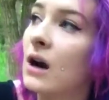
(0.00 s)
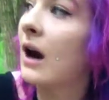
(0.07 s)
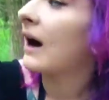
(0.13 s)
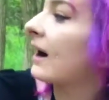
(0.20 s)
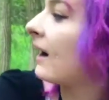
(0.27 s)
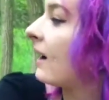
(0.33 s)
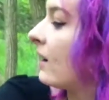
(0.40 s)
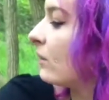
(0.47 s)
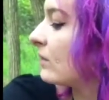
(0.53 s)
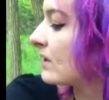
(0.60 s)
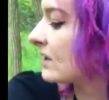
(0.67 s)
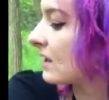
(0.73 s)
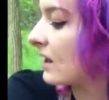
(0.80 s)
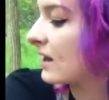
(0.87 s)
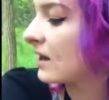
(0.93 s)
I
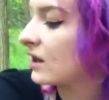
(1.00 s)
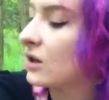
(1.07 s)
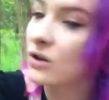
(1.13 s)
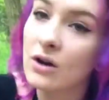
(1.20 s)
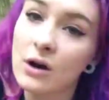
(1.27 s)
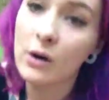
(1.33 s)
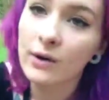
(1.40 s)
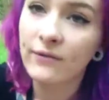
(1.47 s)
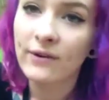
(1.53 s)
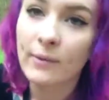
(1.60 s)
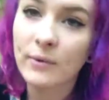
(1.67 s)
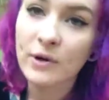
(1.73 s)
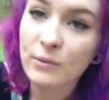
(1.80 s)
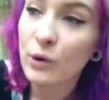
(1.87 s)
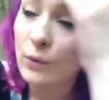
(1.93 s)
was like, you know, if I'm
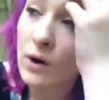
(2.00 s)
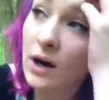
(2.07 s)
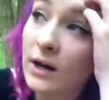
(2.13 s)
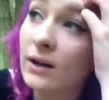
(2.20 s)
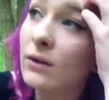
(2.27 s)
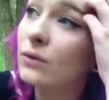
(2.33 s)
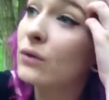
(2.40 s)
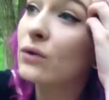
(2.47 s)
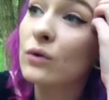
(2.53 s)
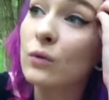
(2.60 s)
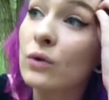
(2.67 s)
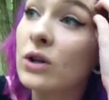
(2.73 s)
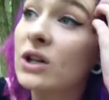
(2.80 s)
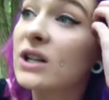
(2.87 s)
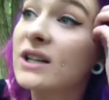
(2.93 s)
going to be walking through the
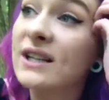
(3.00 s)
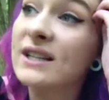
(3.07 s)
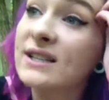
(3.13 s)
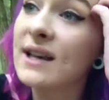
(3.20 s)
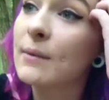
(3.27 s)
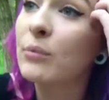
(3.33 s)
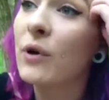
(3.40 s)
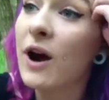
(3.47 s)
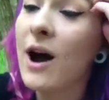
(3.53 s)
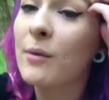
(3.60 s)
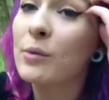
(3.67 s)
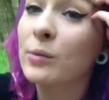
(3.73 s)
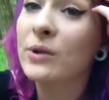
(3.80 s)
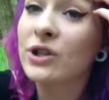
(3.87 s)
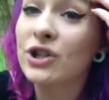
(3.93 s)
woods, I
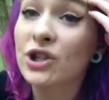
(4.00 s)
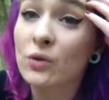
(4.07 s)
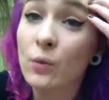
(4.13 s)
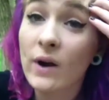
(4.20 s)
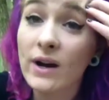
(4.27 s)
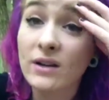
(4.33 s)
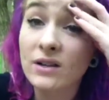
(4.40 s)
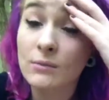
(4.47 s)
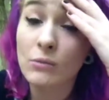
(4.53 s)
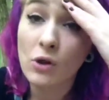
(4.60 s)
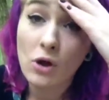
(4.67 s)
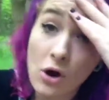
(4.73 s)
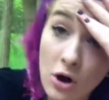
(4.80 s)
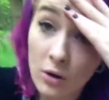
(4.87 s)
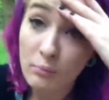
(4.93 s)
probably should wear some
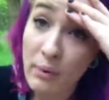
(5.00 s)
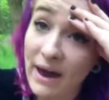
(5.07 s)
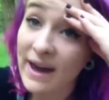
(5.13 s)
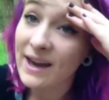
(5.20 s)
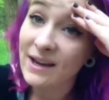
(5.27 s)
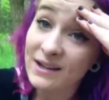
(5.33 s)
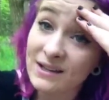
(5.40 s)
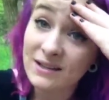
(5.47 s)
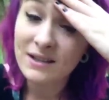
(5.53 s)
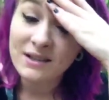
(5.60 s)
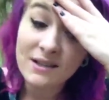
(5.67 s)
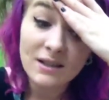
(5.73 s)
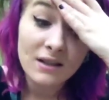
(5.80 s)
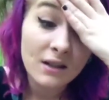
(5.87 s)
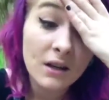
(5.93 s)
long
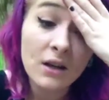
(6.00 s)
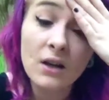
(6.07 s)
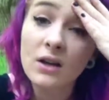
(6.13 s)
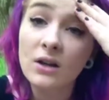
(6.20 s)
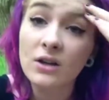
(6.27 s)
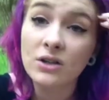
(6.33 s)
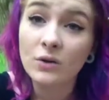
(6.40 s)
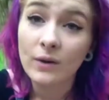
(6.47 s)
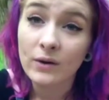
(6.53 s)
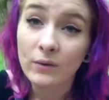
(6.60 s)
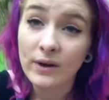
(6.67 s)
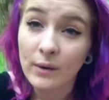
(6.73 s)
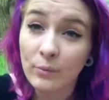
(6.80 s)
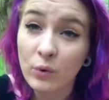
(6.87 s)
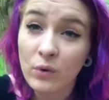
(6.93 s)
pants so I don't
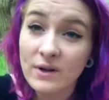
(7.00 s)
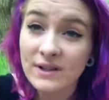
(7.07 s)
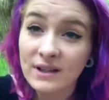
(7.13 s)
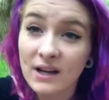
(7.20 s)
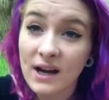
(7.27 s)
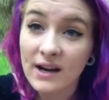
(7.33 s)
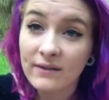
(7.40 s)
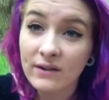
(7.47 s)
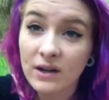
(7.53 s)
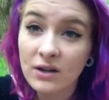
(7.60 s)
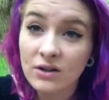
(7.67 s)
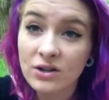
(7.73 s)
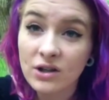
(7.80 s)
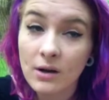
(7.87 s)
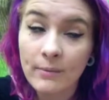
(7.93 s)
get poison ivy
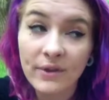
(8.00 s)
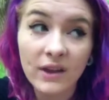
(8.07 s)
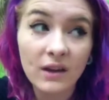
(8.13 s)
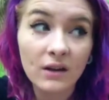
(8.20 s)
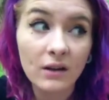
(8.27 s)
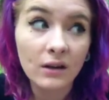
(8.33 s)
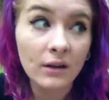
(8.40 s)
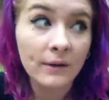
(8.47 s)
or something.